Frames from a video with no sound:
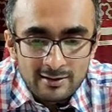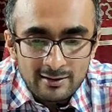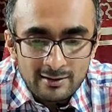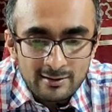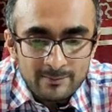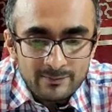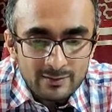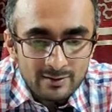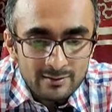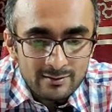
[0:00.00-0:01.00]
that
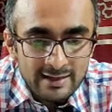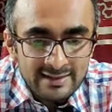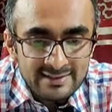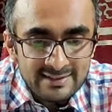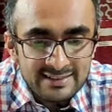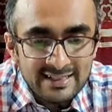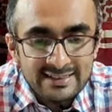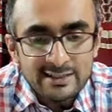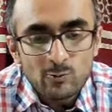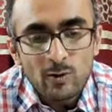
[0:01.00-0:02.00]

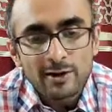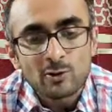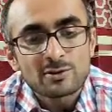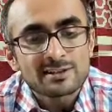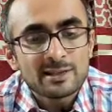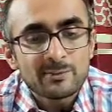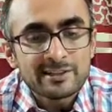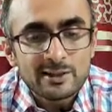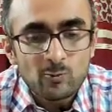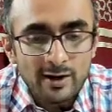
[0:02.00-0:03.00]
CAT1 or
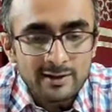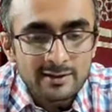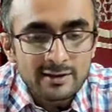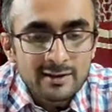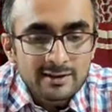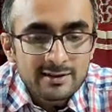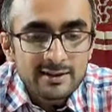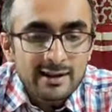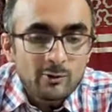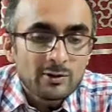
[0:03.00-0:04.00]
CPT1,
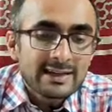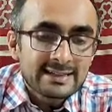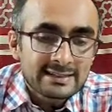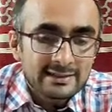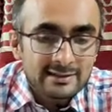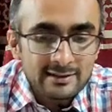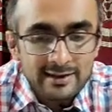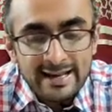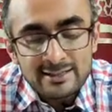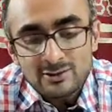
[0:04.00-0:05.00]
they regulate
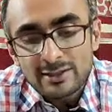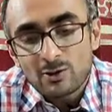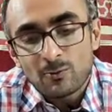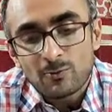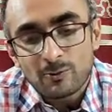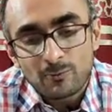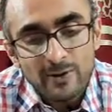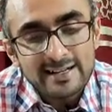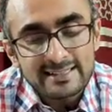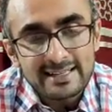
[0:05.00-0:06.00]
entry of
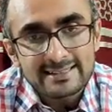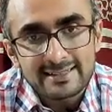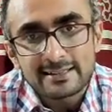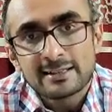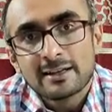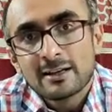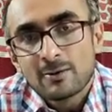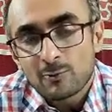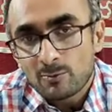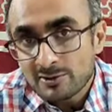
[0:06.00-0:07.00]
fatty acid
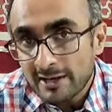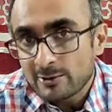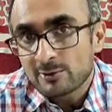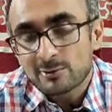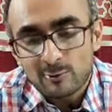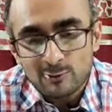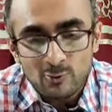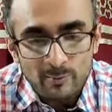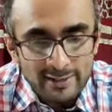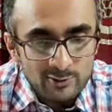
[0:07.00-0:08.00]
from cytosol
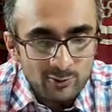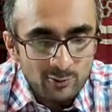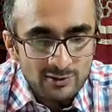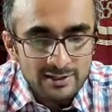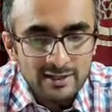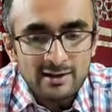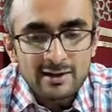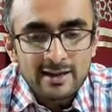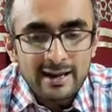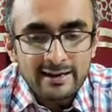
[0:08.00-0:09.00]
to mitochondria,
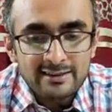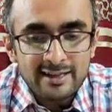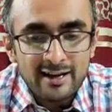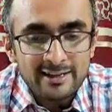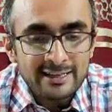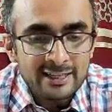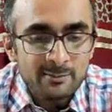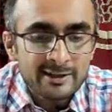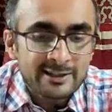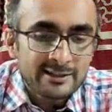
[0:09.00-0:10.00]
and they are
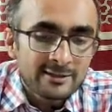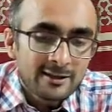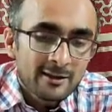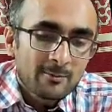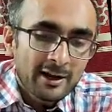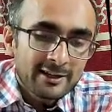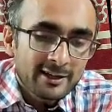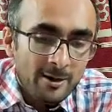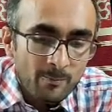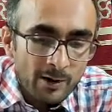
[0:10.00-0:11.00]
inhibited by a
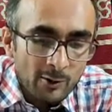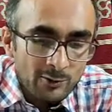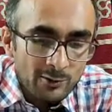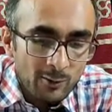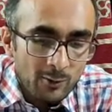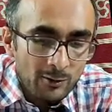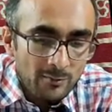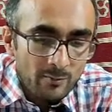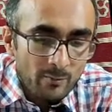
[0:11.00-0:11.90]
compound called